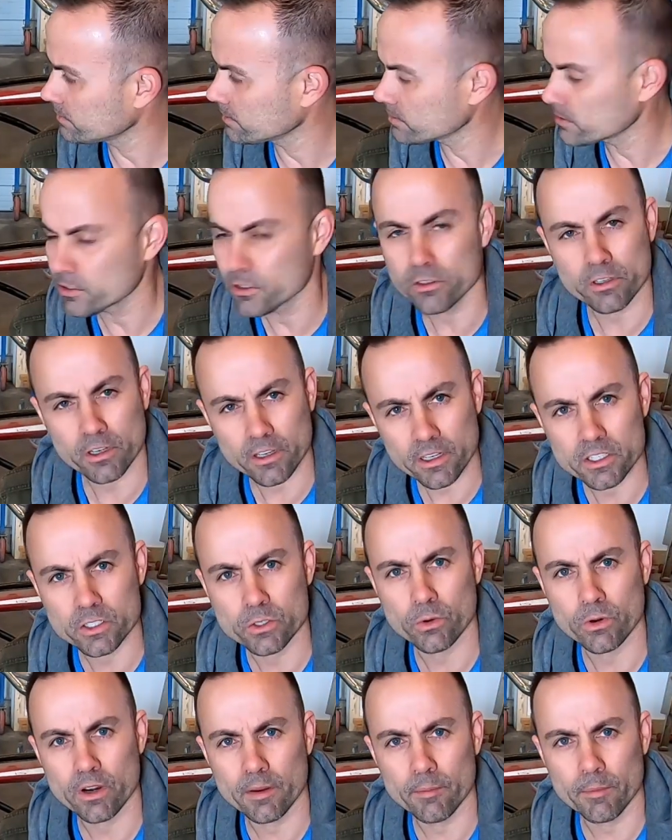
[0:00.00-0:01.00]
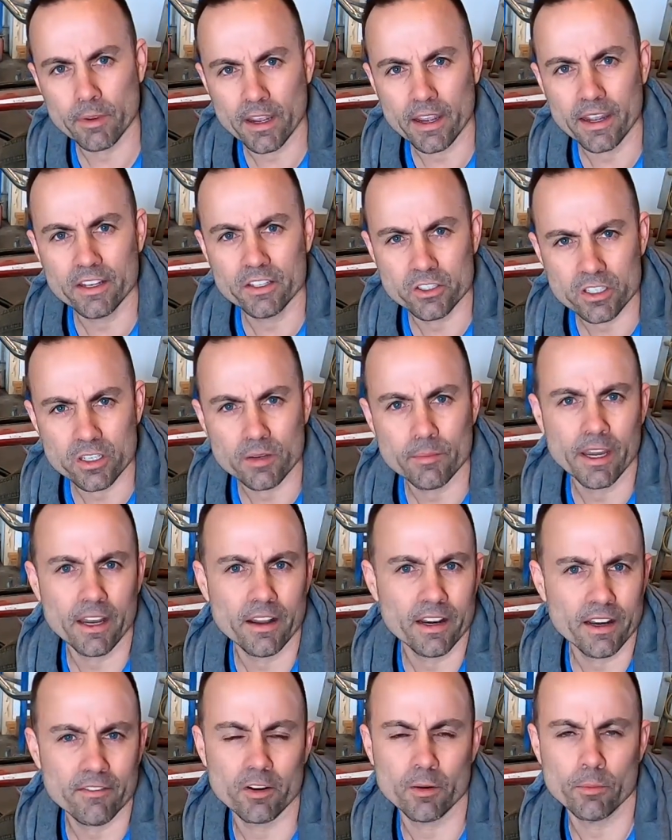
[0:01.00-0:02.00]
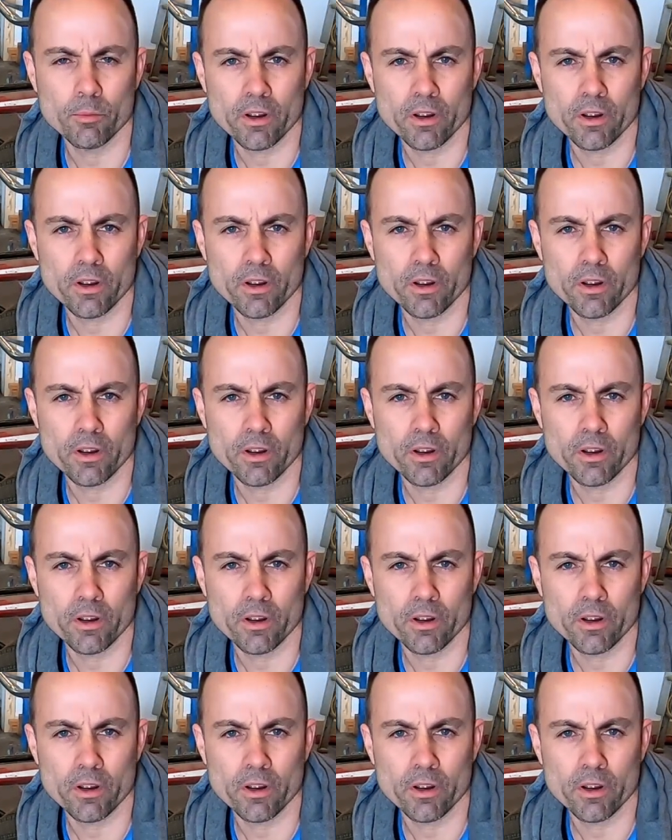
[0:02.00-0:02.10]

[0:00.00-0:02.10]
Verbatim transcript: There's usually a story behind just about every